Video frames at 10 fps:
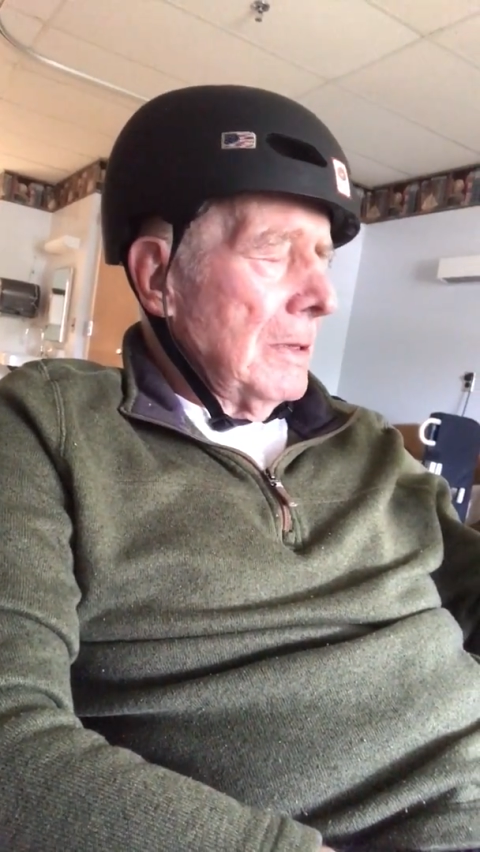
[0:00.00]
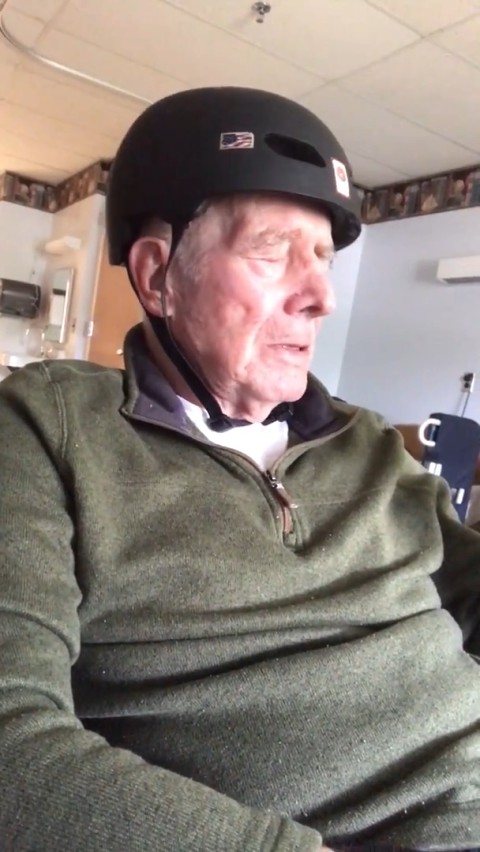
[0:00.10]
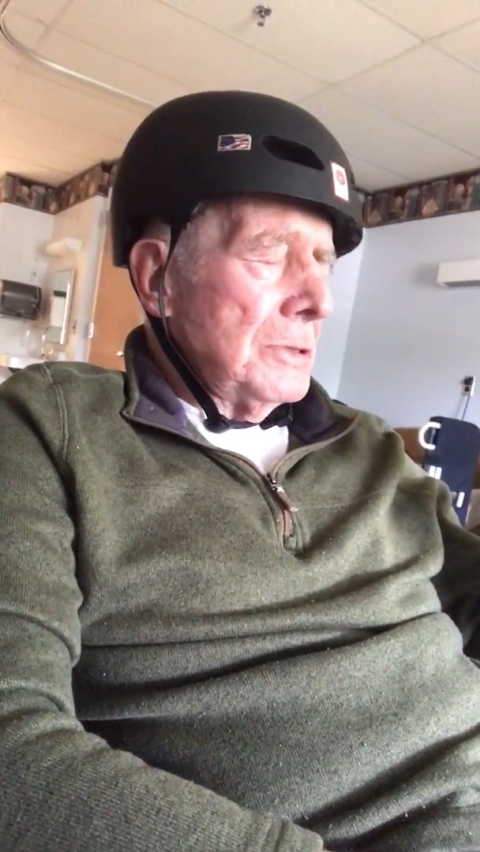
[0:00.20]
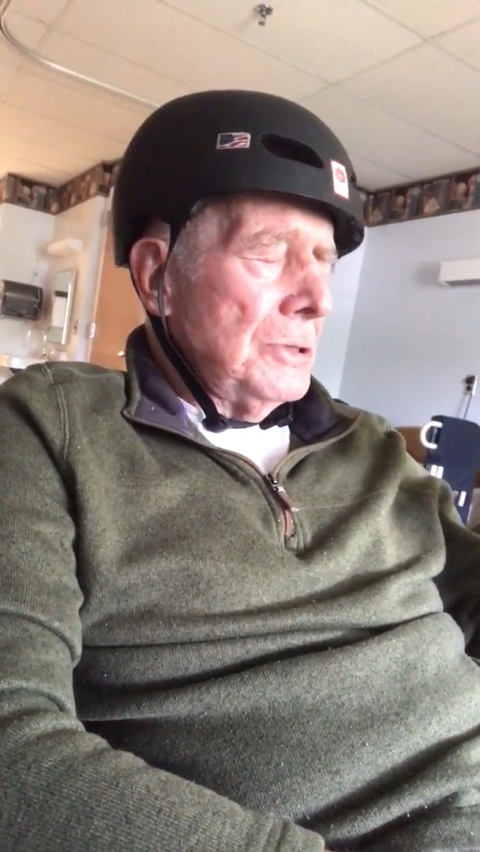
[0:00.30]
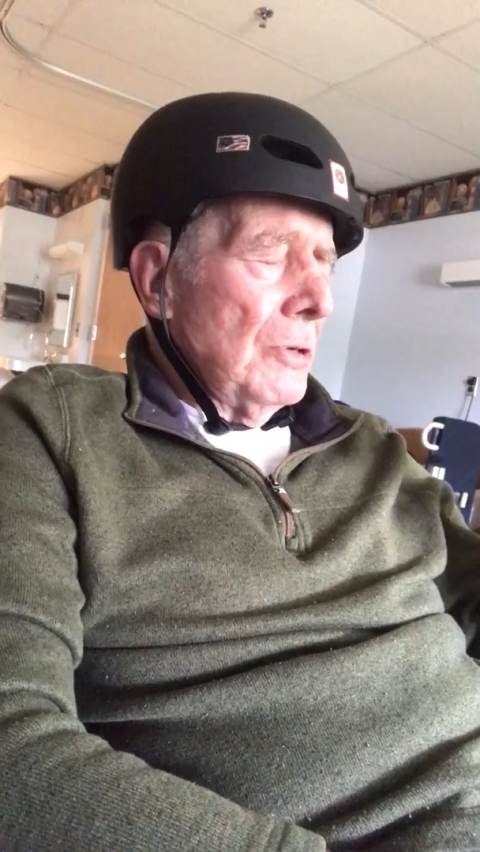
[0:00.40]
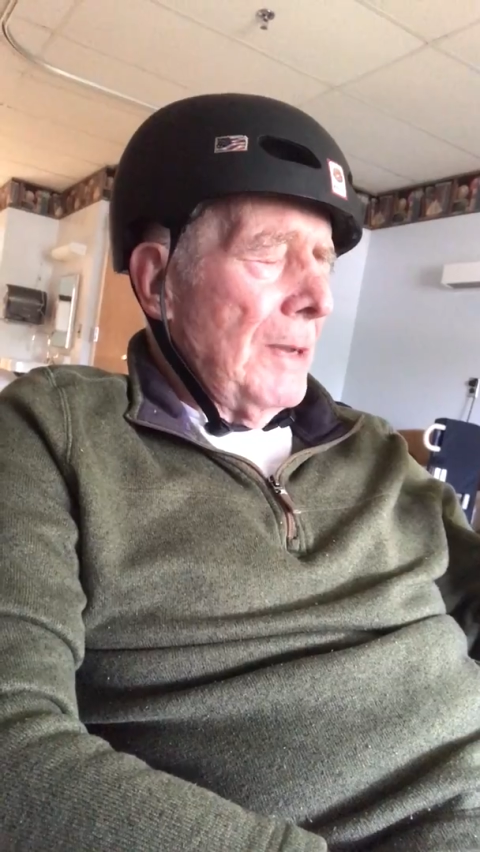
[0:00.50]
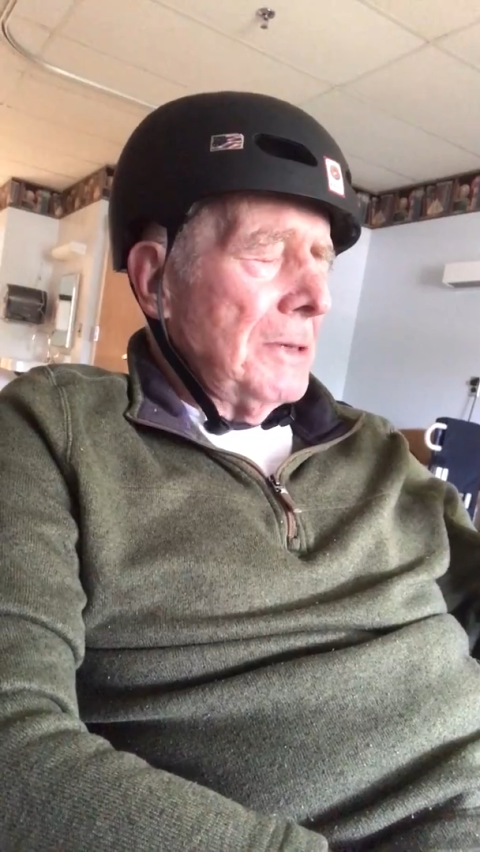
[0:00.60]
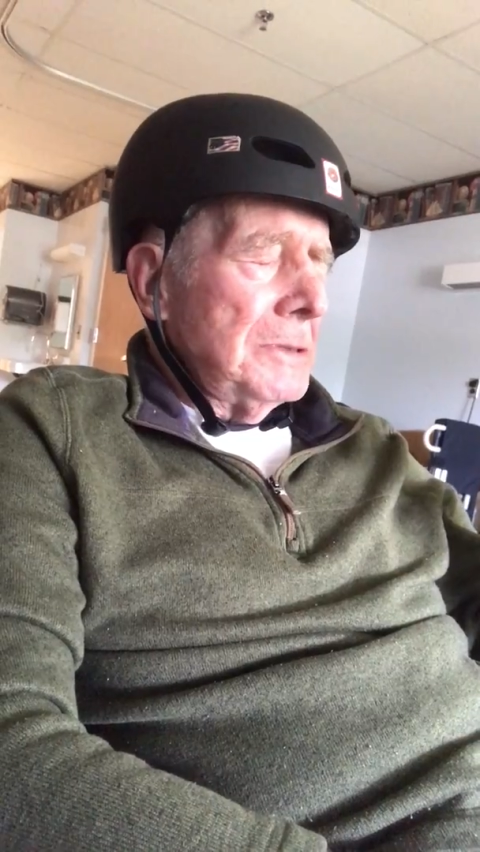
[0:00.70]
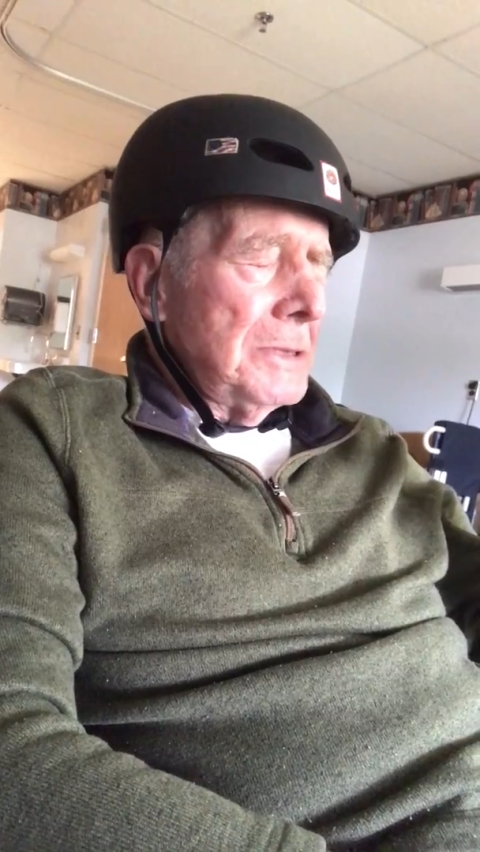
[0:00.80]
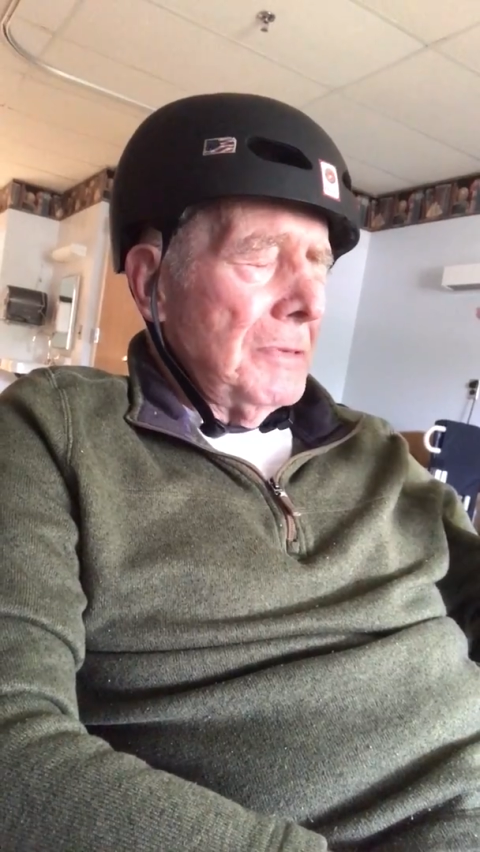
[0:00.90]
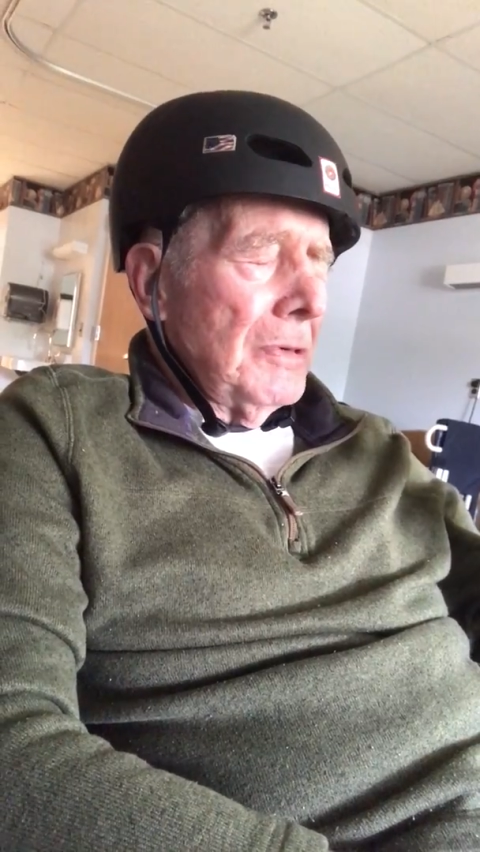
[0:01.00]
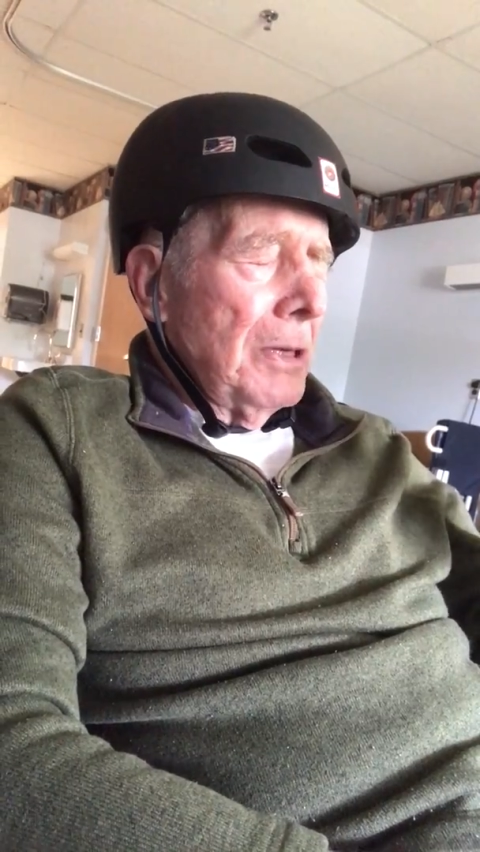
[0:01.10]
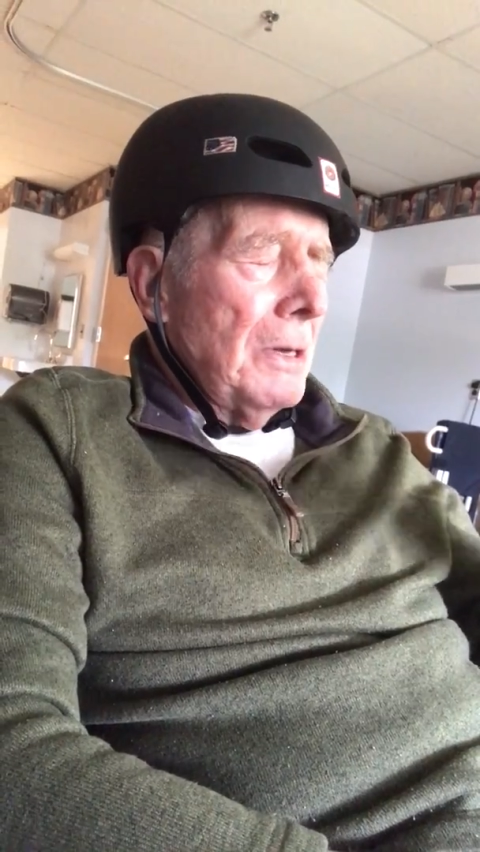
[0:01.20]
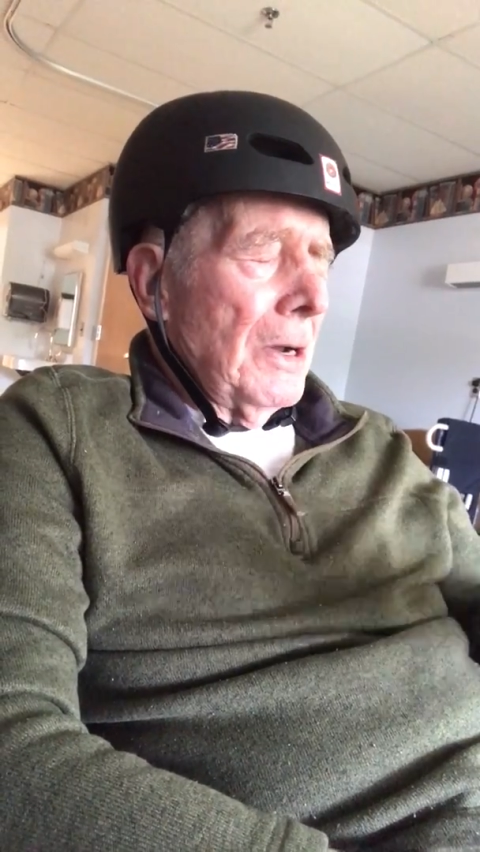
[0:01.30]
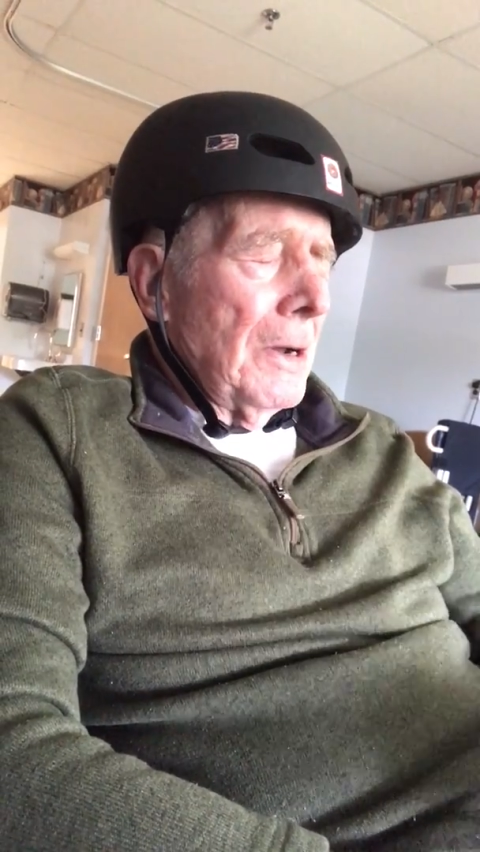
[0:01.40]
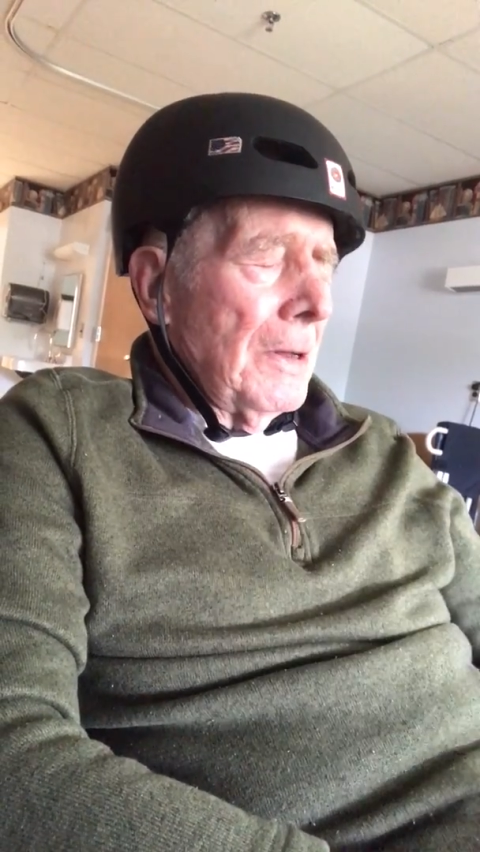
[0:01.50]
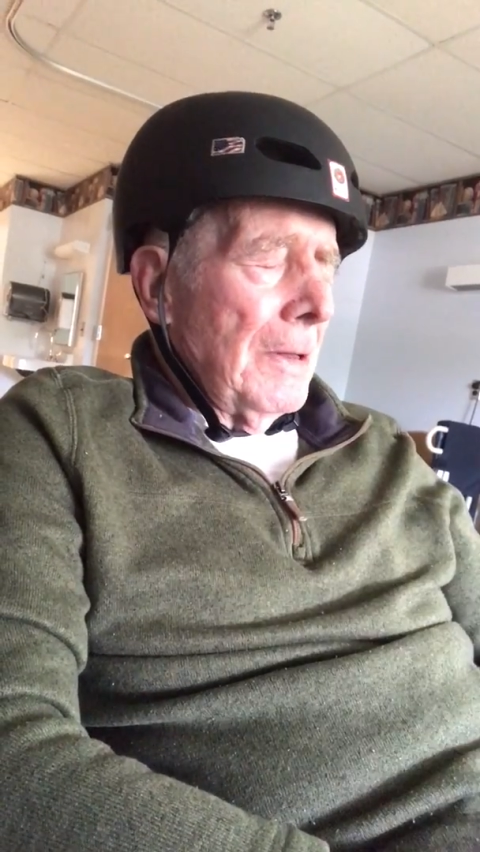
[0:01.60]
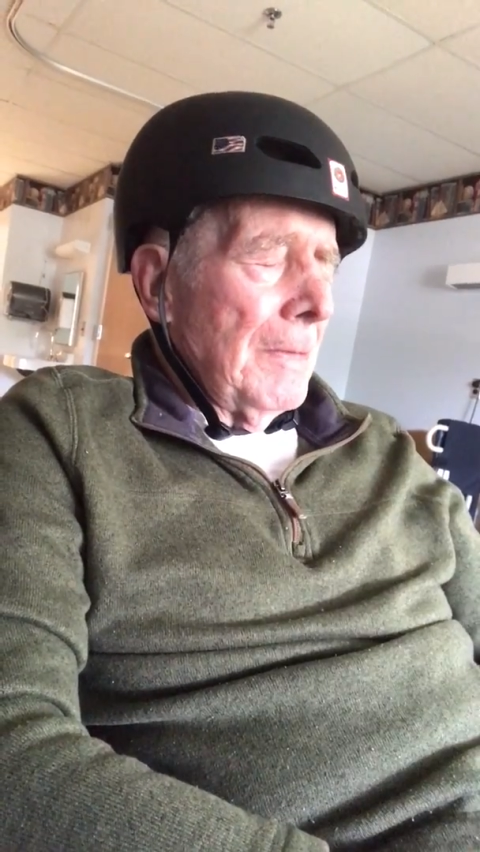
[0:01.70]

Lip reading: They're sheer mountains. They really are.